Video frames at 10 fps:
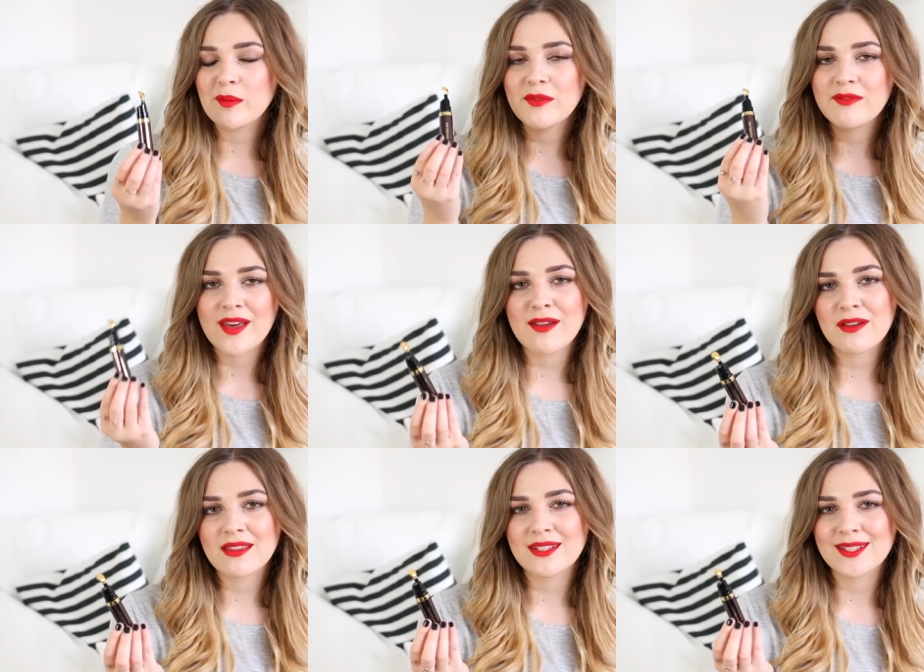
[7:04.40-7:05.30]
kind of been
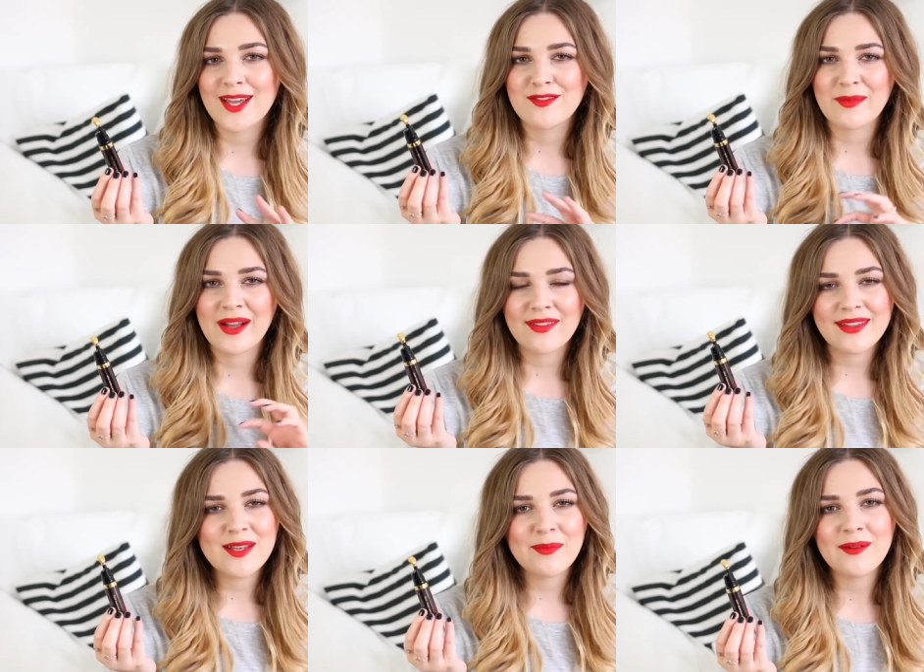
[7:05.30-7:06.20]
favouring this over my
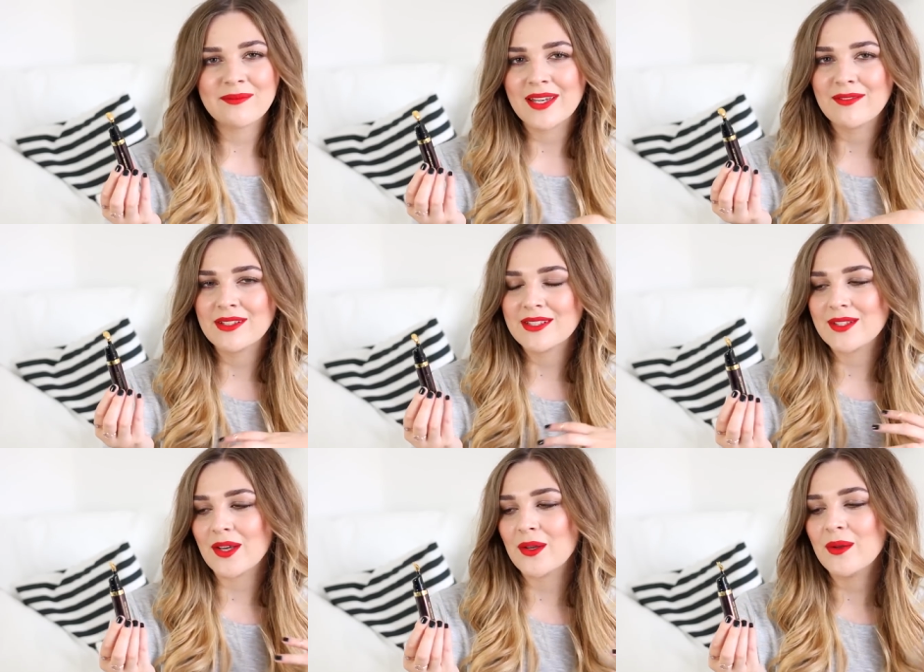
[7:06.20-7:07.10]
other lip balm favourites,
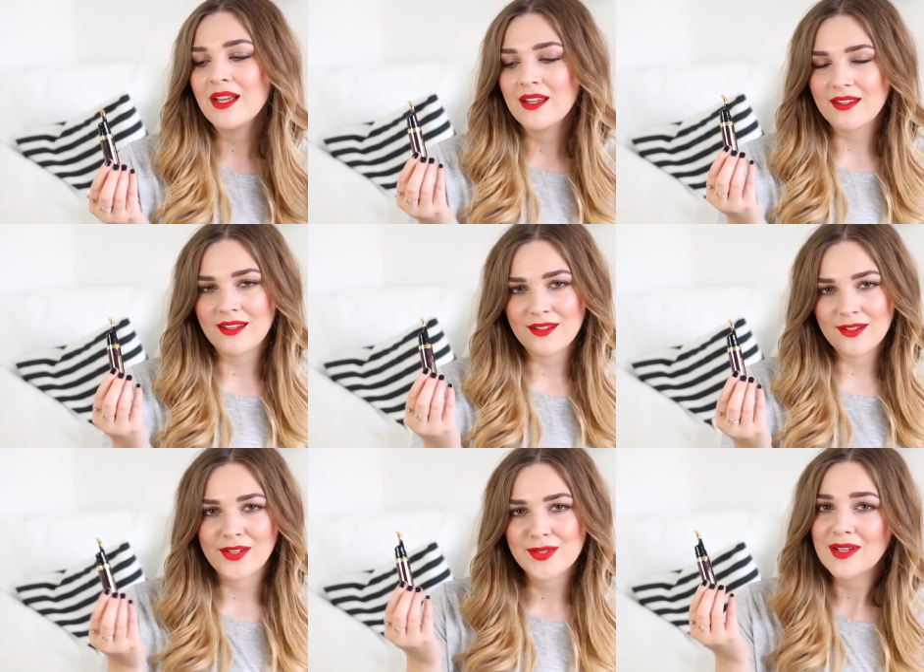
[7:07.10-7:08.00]
so the
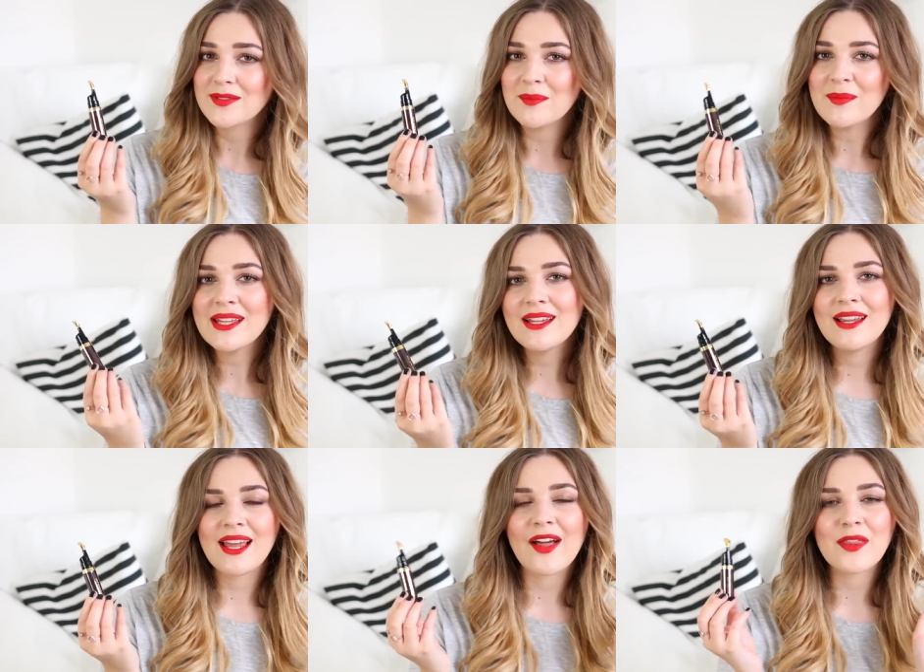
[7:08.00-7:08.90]
NUXE Reve de
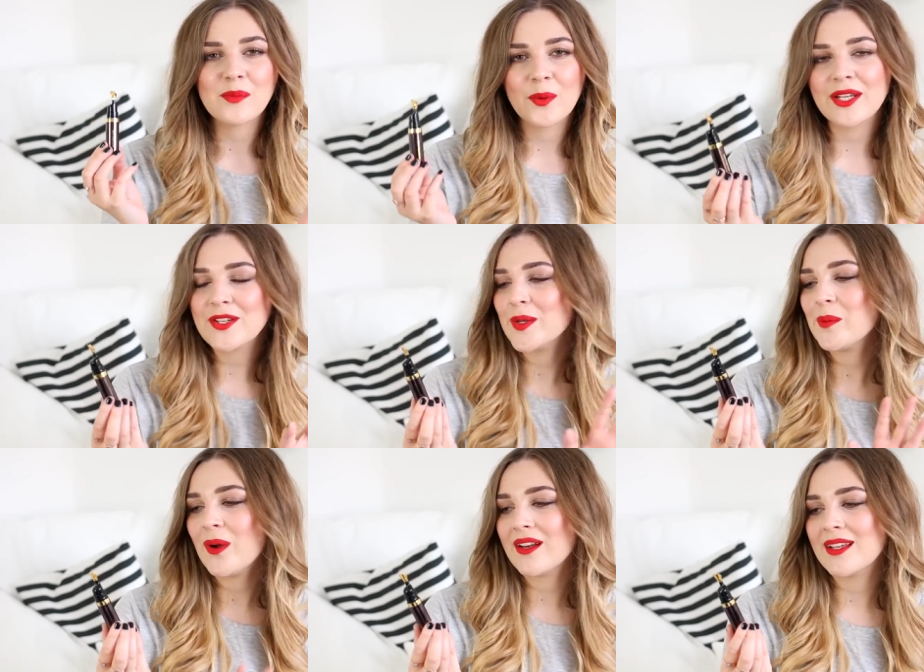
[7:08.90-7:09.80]
Miel and the Body
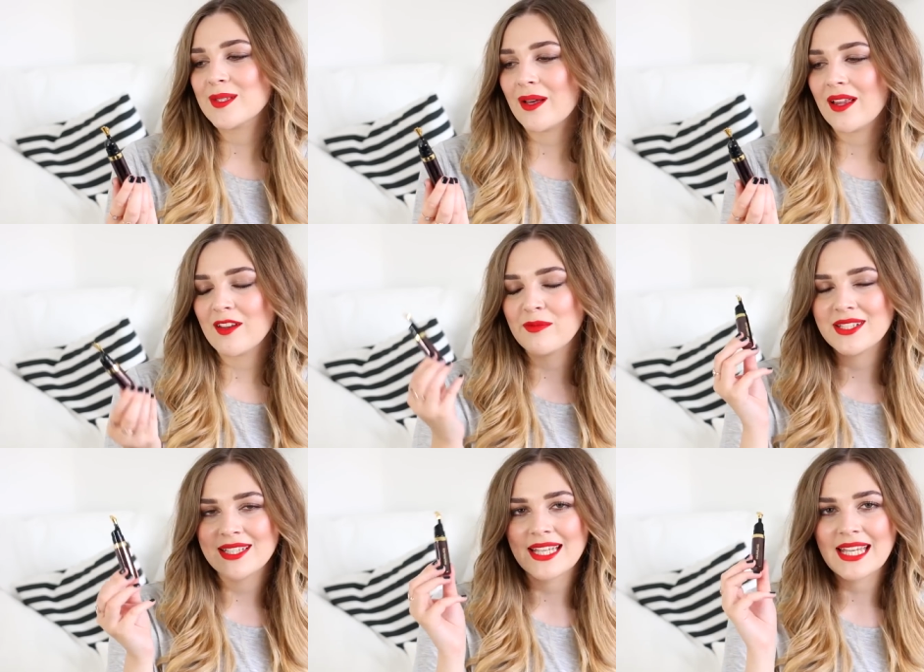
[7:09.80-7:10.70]
Shop one as well. I've
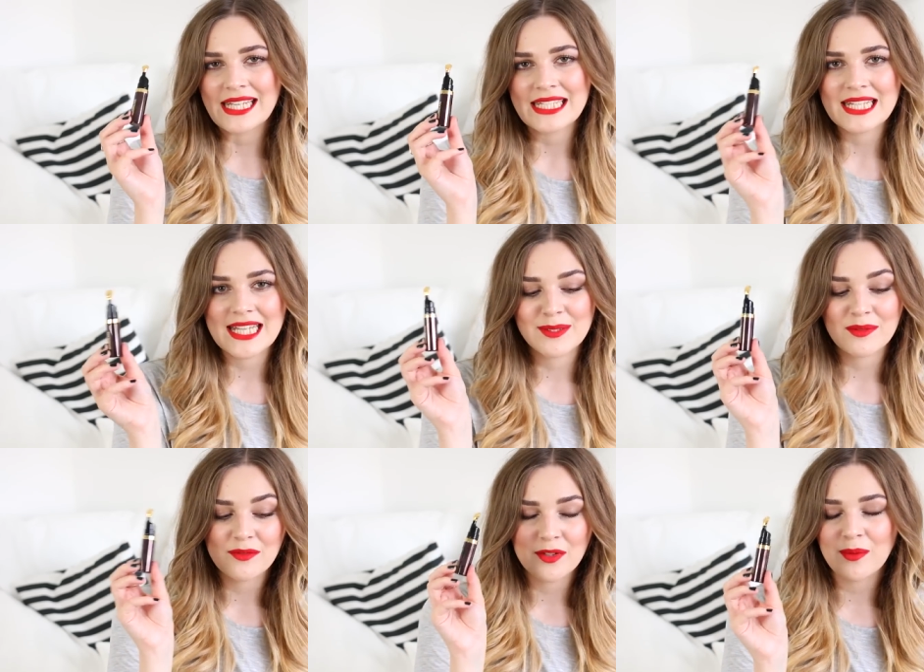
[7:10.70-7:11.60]
been sticking to this
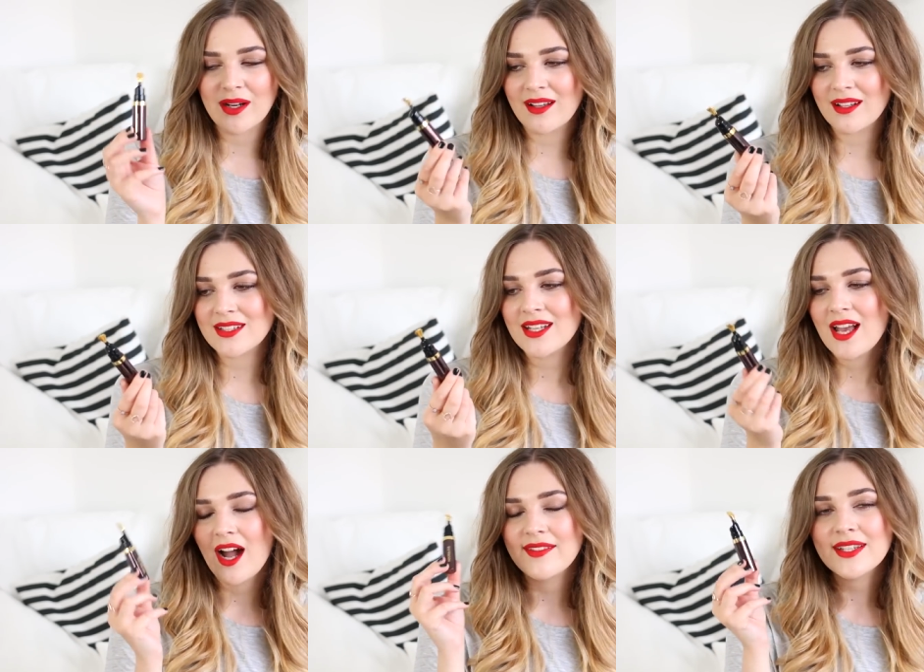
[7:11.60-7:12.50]
one for a while and
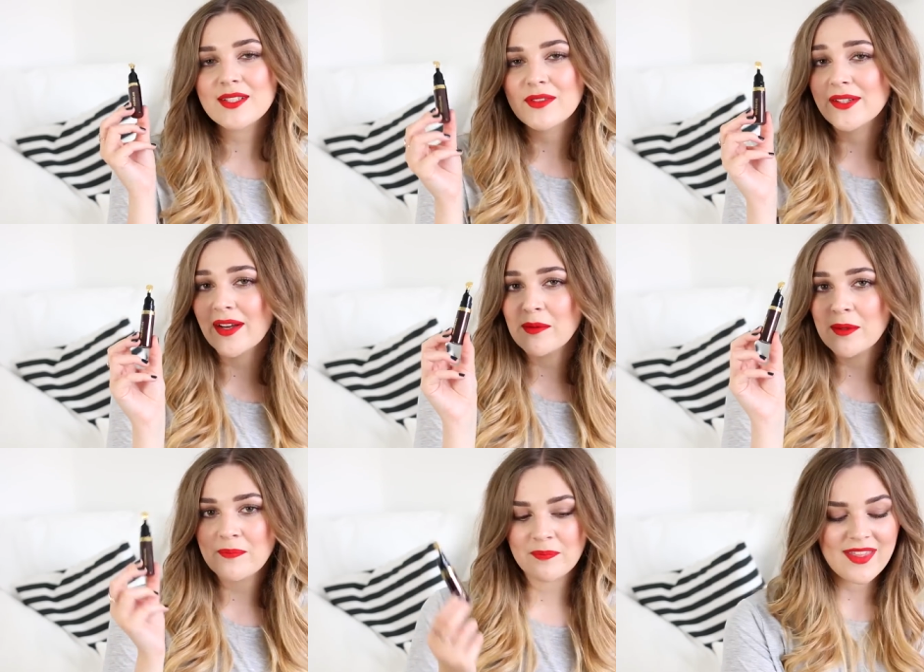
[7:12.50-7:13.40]
I think it's a really great
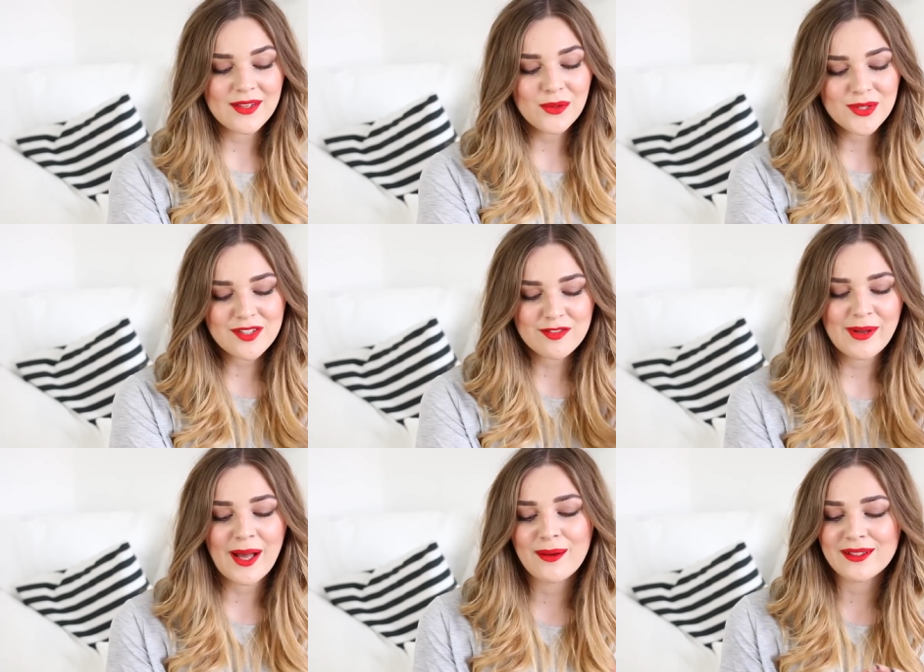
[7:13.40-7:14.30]
one. And then also
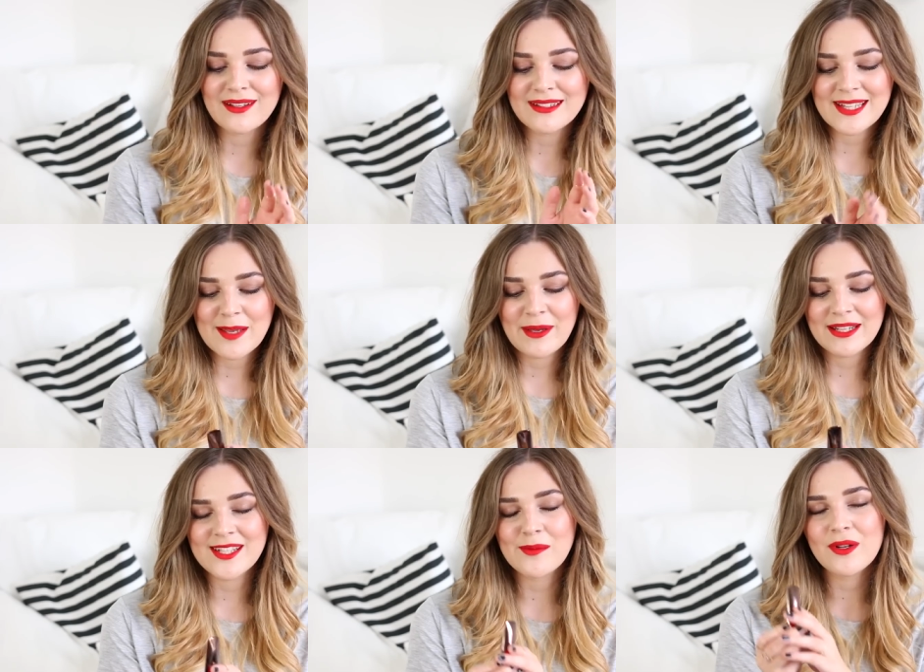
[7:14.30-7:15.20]
from Hourglass, I
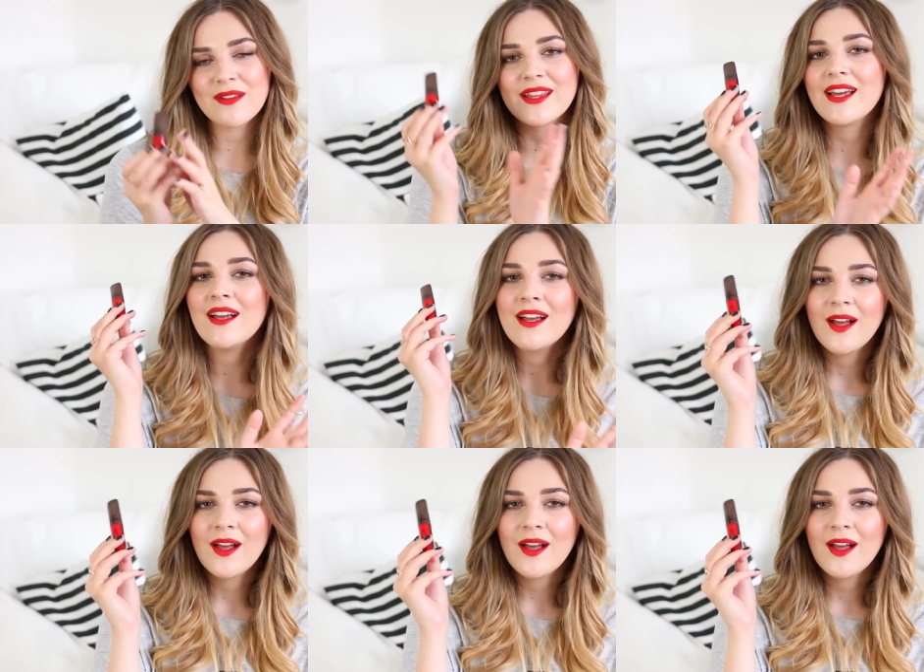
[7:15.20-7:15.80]
picked up one of their